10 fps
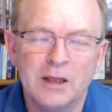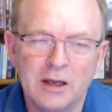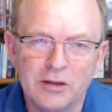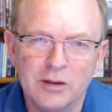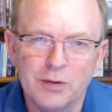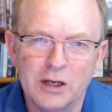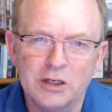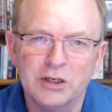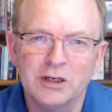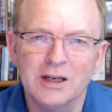get the
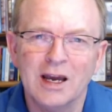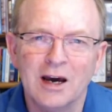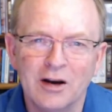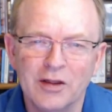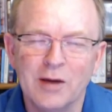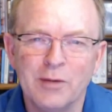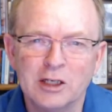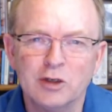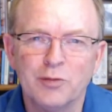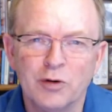patient out of that
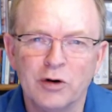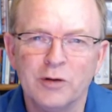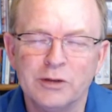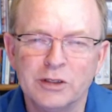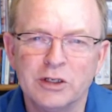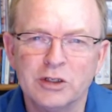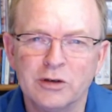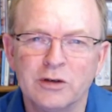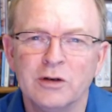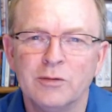maximally pronated
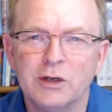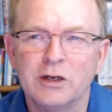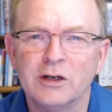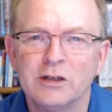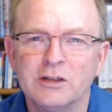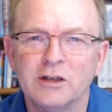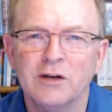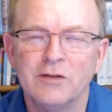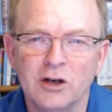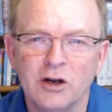position because
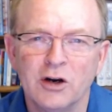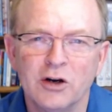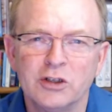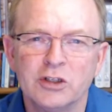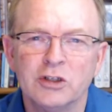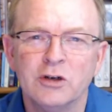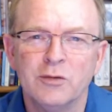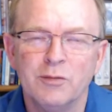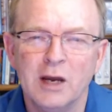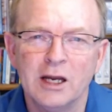of the large
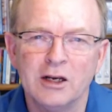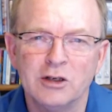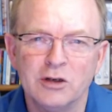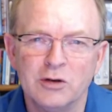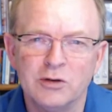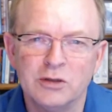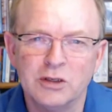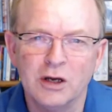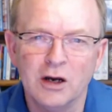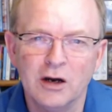magnitudes
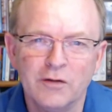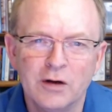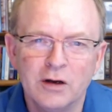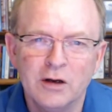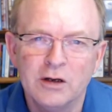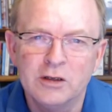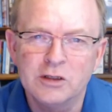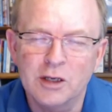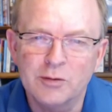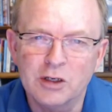of
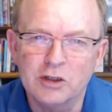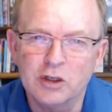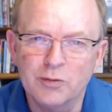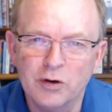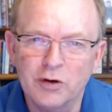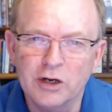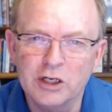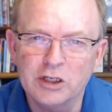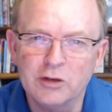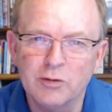subtalar joint
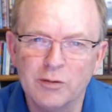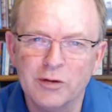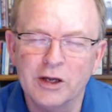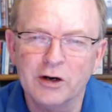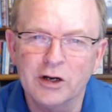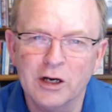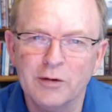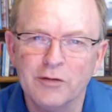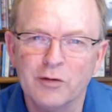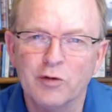pronation moment that are
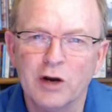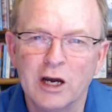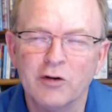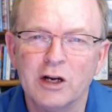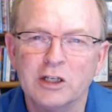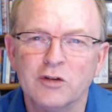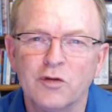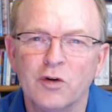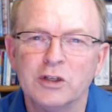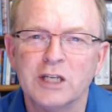coming from ground reaction
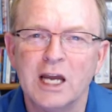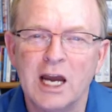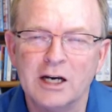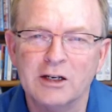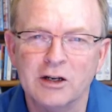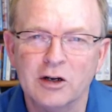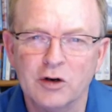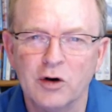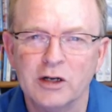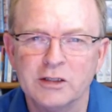force acting
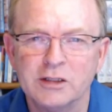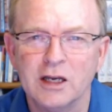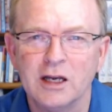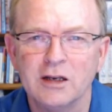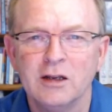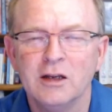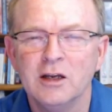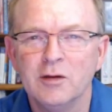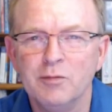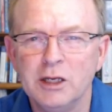across that
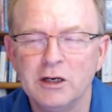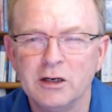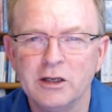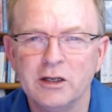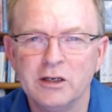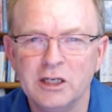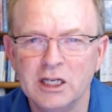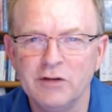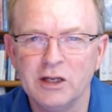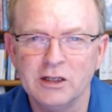medially
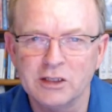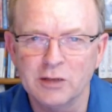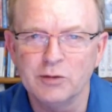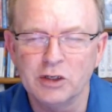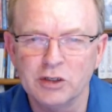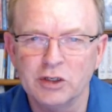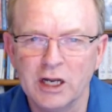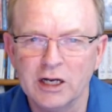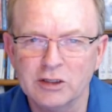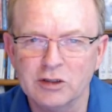deviated subtalar joint
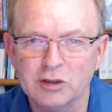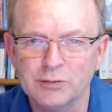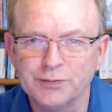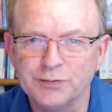axis.